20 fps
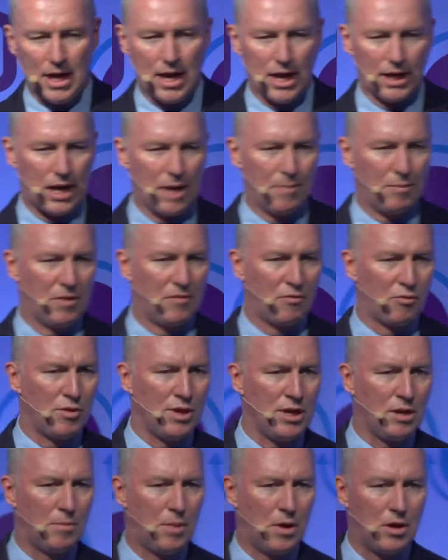A couple of
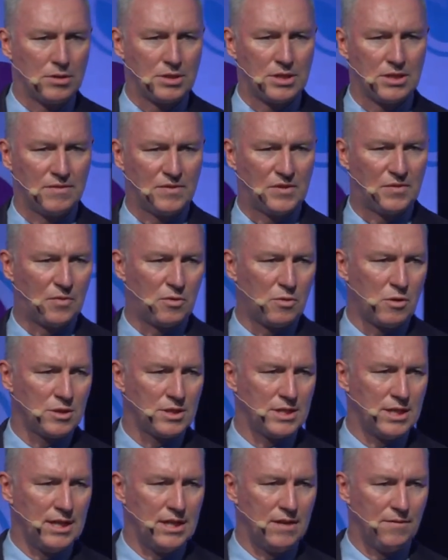real positives for
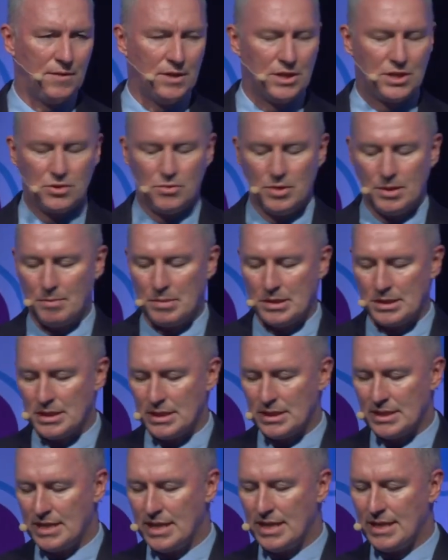Aussie, and if you're doing
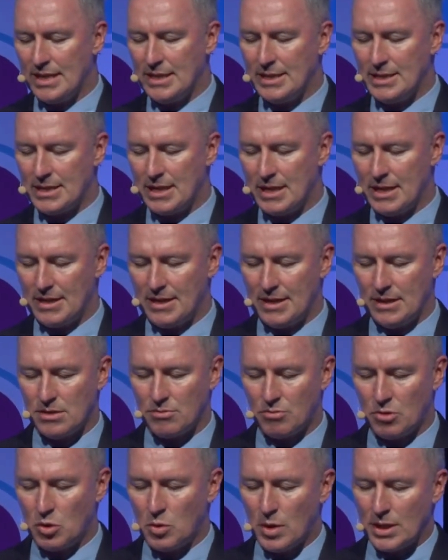business there, these
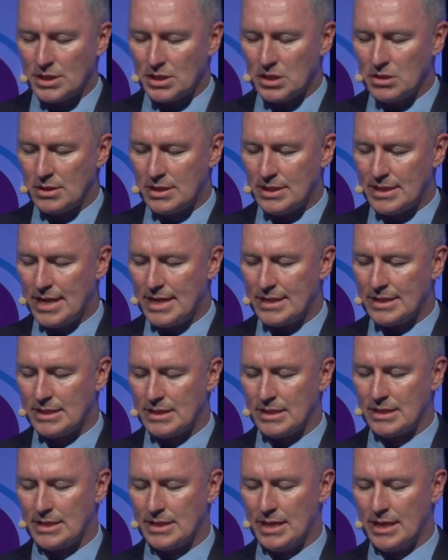are always good stats
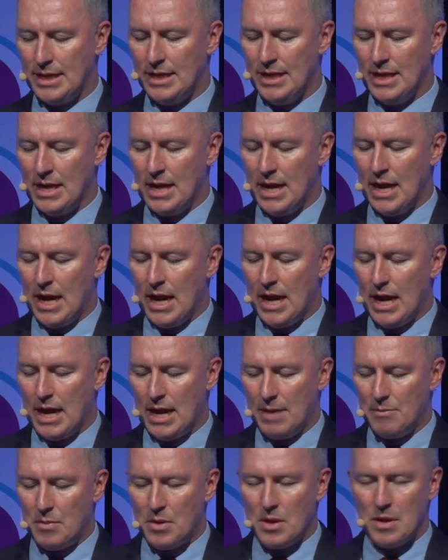to see.
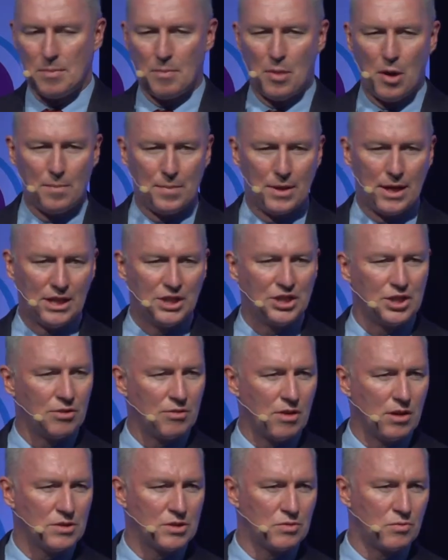Population
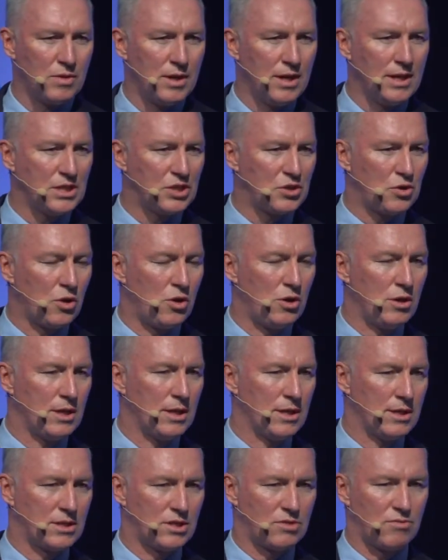growth's really strong.
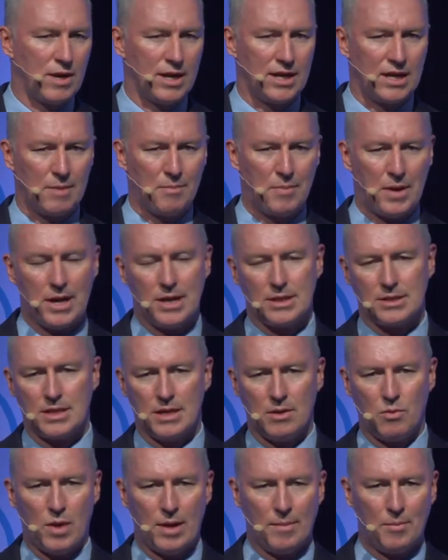It's running at about
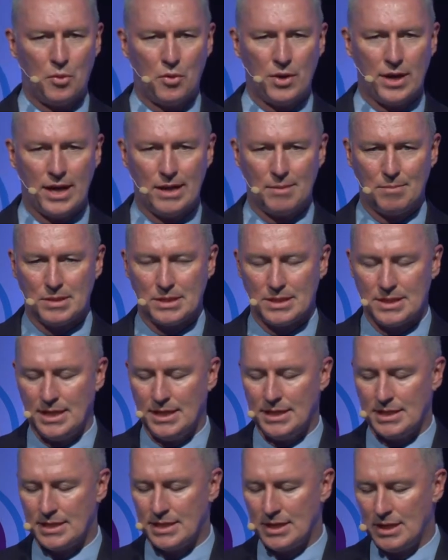
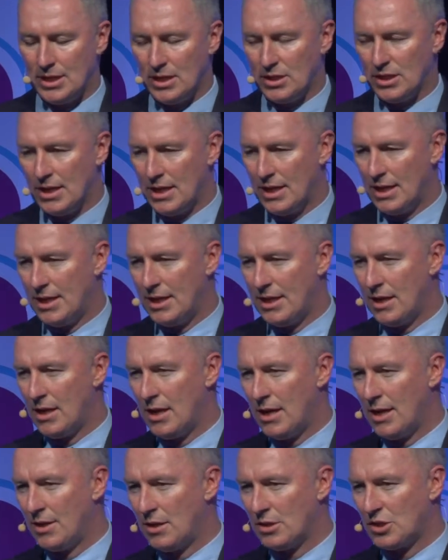1.8% in
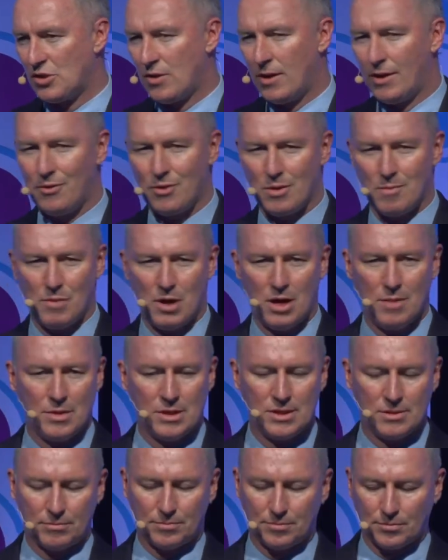Australia at the
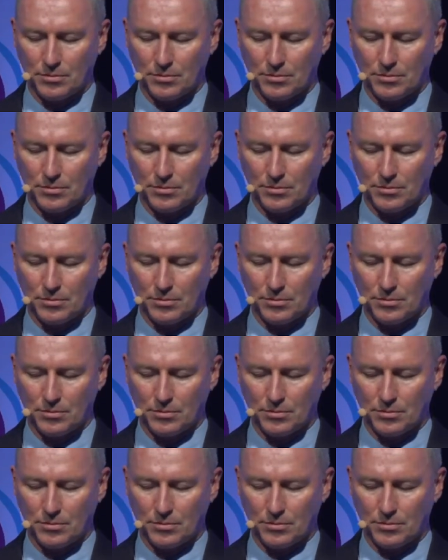moment,